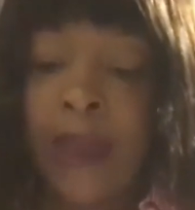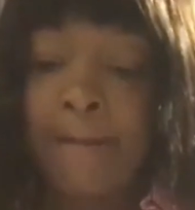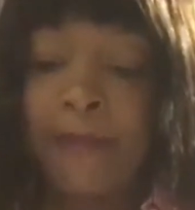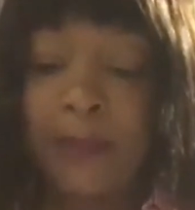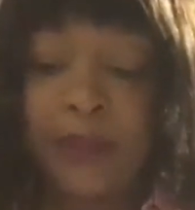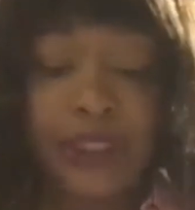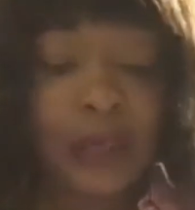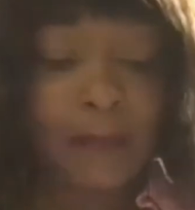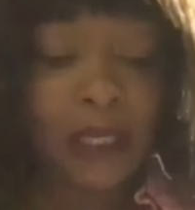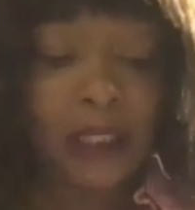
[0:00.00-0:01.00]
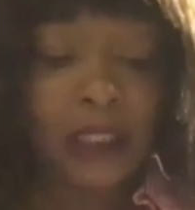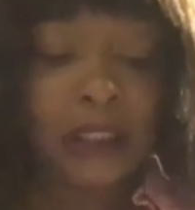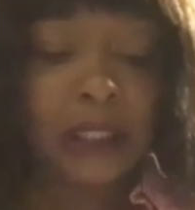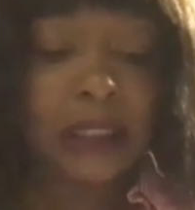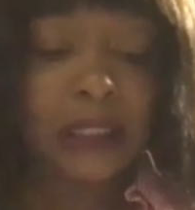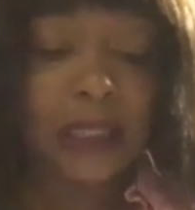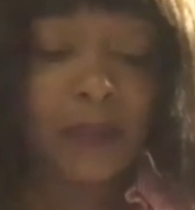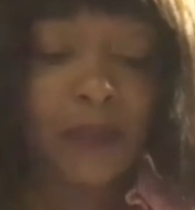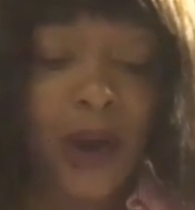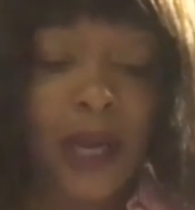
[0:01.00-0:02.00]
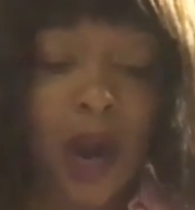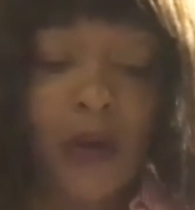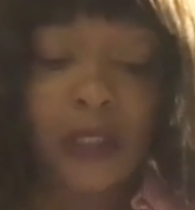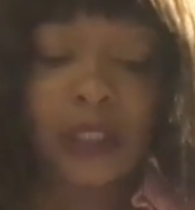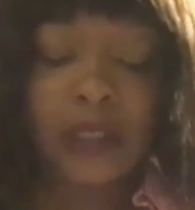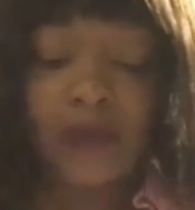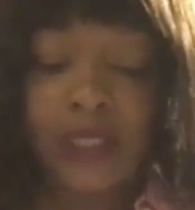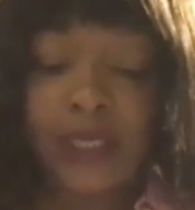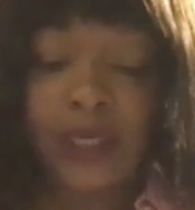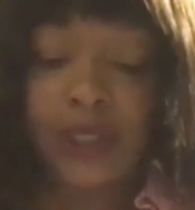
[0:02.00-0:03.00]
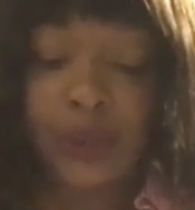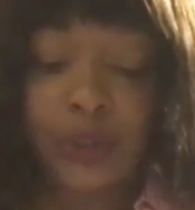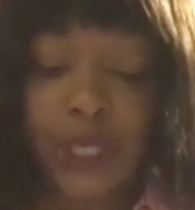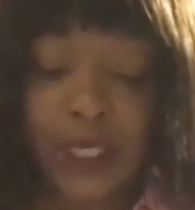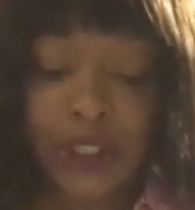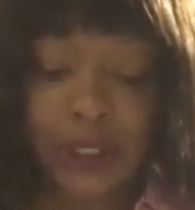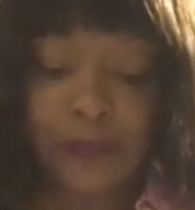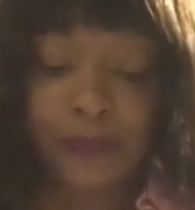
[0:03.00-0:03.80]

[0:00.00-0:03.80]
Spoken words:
membership meetings to decide the priorities of the tenant association.